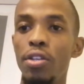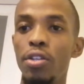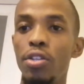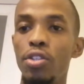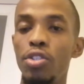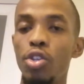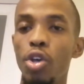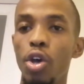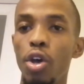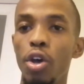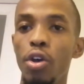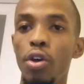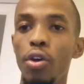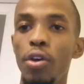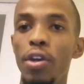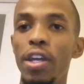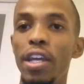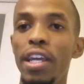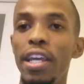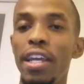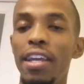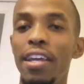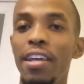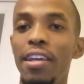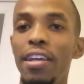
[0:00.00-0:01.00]
So
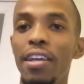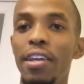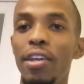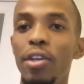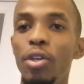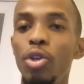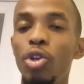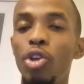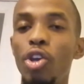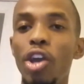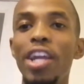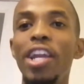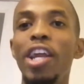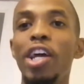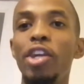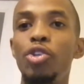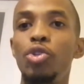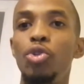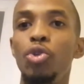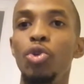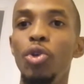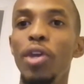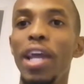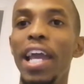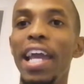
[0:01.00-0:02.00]
you cannot
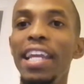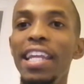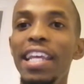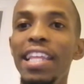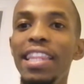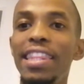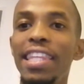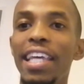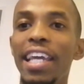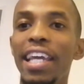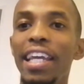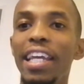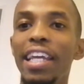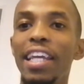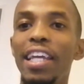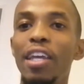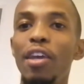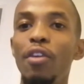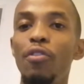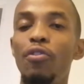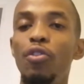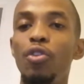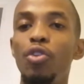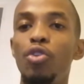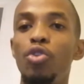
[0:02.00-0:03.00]
do anything
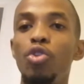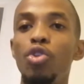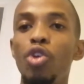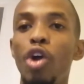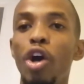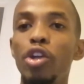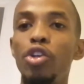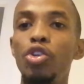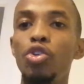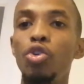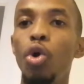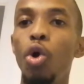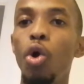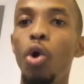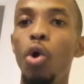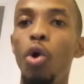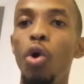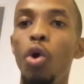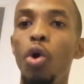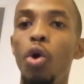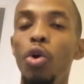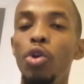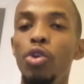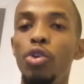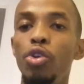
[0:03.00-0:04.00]
if you do not
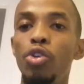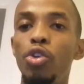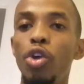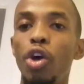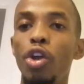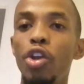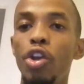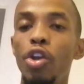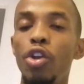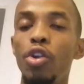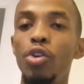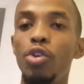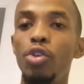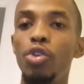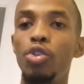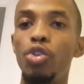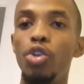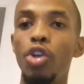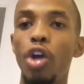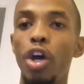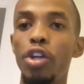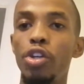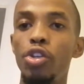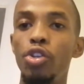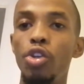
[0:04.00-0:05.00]
know
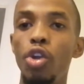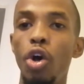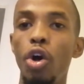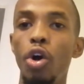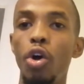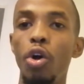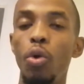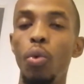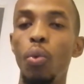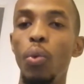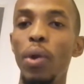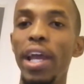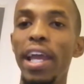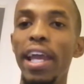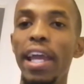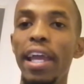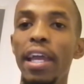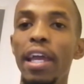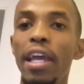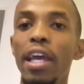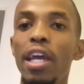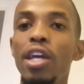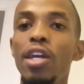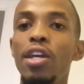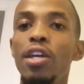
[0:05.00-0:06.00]
where
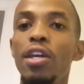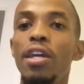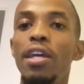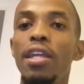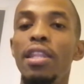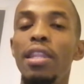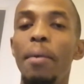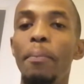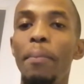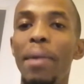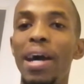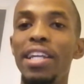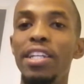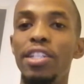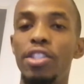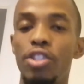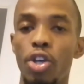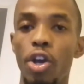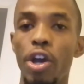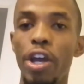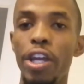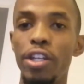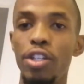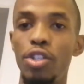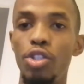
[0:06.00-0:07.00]
the money is
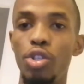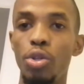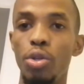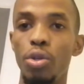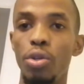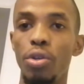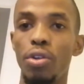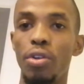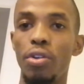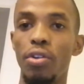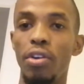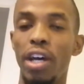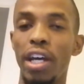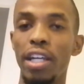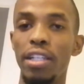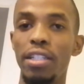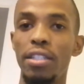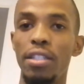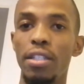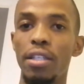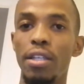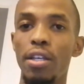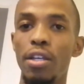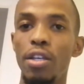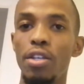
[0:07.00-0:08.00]
going to, right?
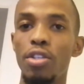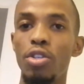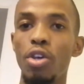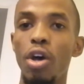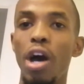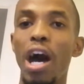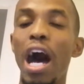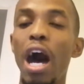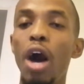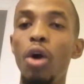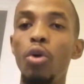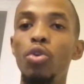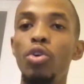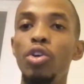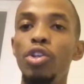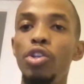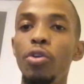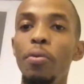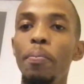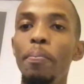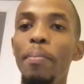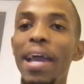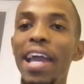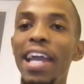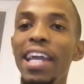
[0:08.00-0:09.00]
So how could you
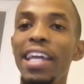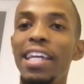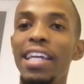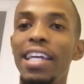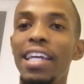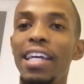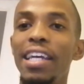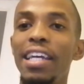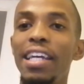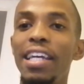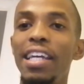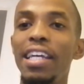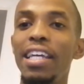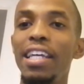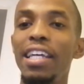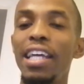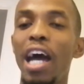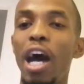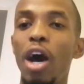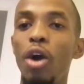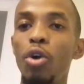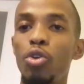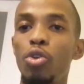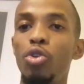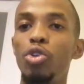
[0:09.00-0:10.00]

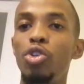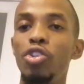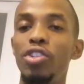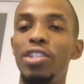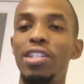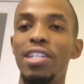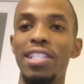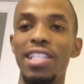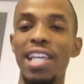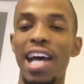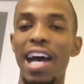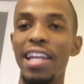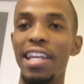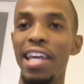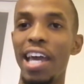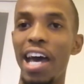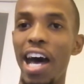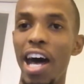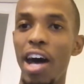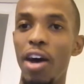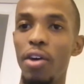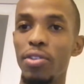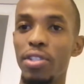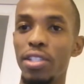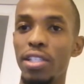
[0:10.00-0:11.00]
design a
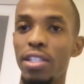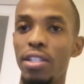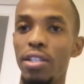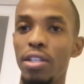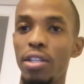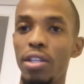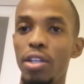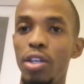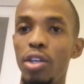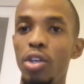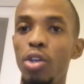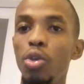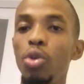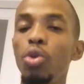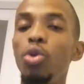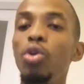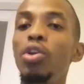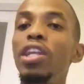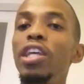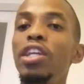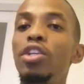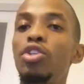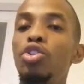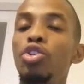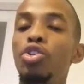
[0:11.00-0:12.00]
house? You
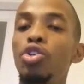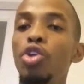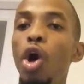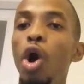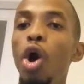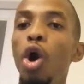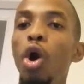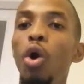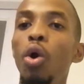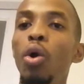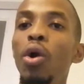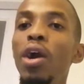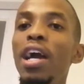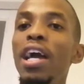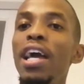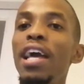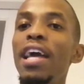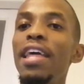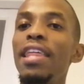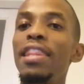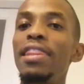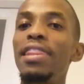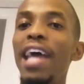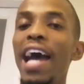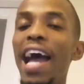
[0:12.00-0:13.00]
need to know
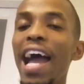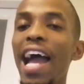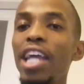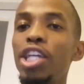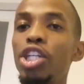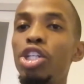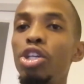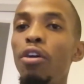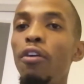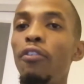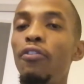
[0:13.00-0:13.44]
the actual